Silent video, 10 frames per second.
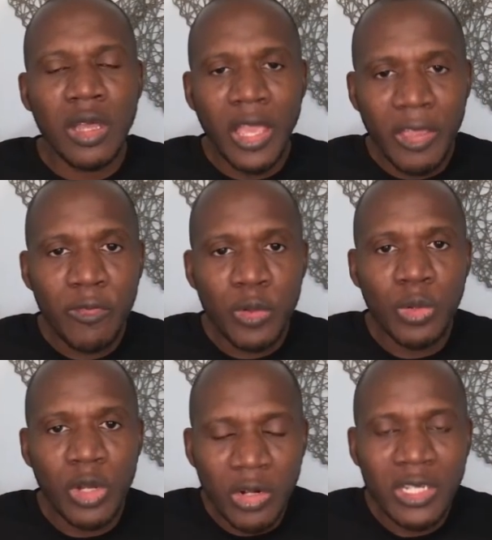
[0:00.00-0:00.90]
if
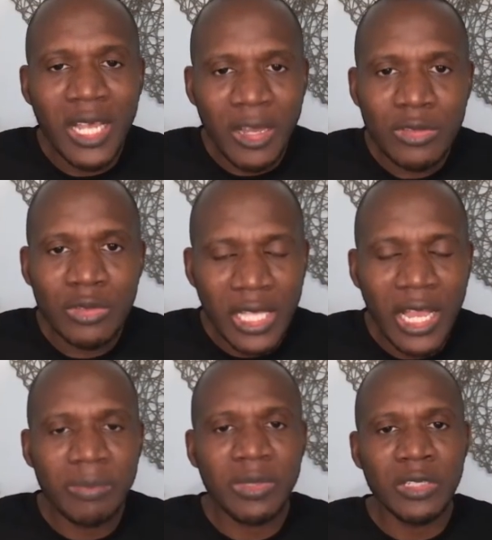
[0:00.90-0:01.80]
you learn how to
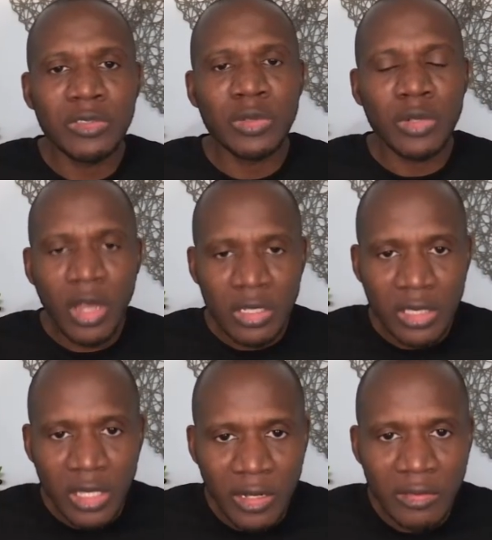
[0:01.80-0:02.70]
tap into God's
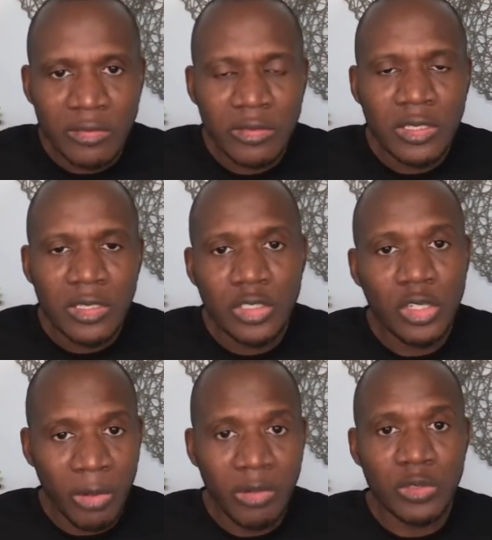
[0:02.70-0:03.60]
love,
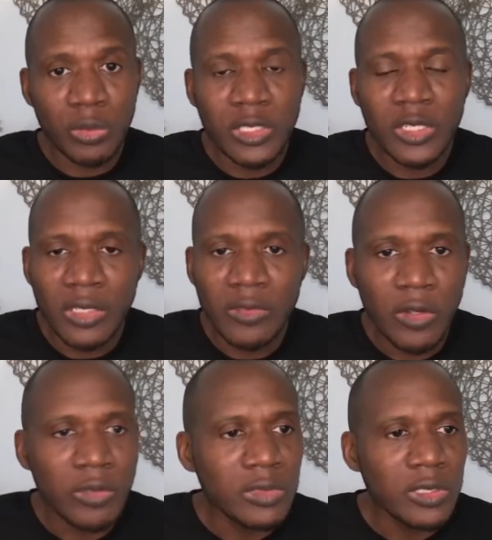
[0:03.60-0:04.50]
your marriage will be
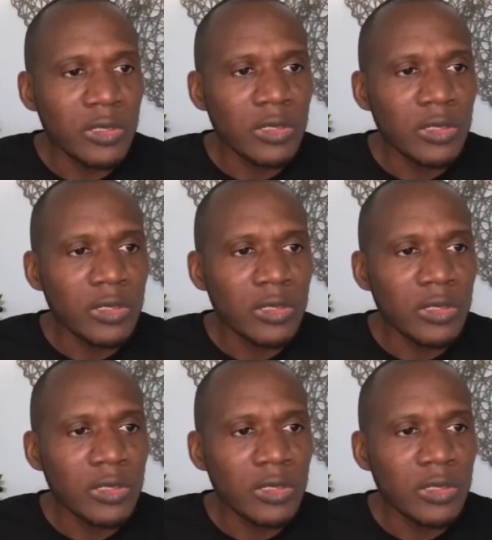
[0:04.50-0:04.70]
transformed.